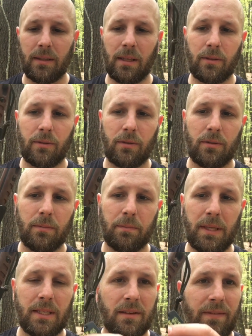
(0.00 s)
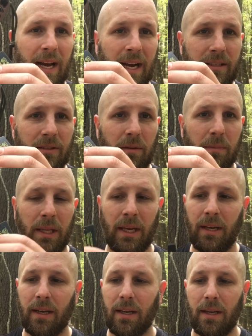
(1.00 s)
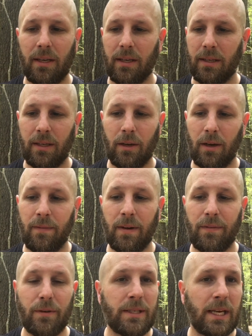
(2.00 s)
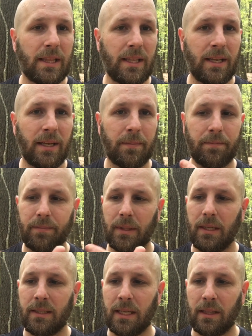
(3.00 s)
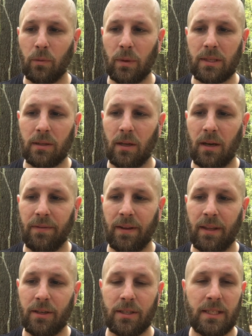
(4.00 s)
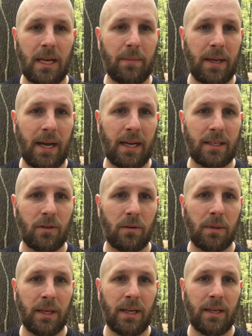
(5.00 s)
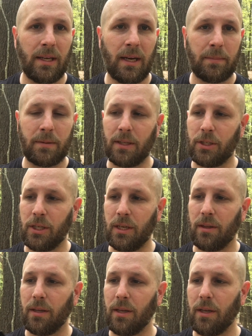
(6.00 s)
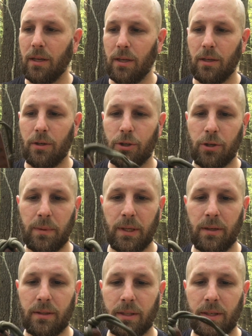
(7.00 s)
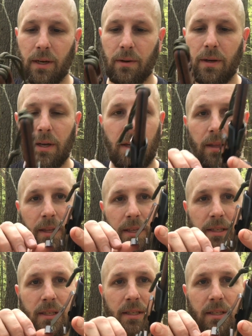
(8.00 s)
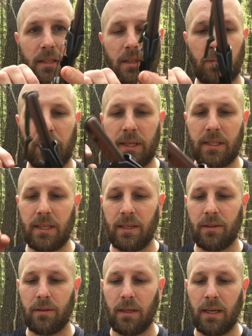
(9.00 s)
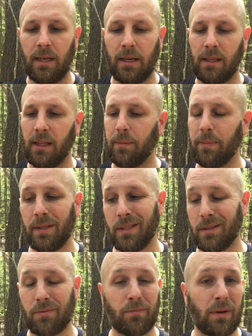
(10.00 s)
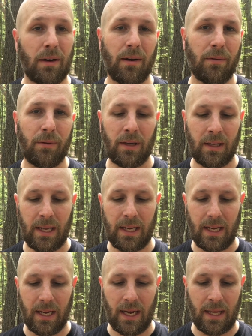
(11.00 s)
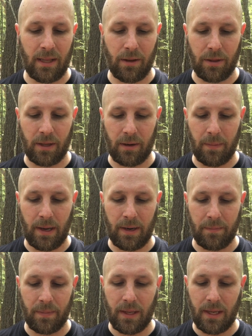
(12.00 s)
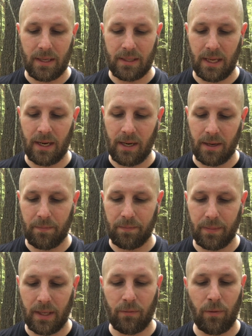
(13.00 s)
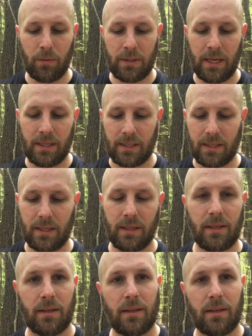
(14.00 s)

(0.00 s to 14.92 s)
that little piece of hacksaw blade. You know, even if you take the um, take the whistle off and then just tape the hacksaw blade up to the sheath, you should be good to go. This spring steel uh, clip is, I really like it, and the other thing about it is that it um it rotates.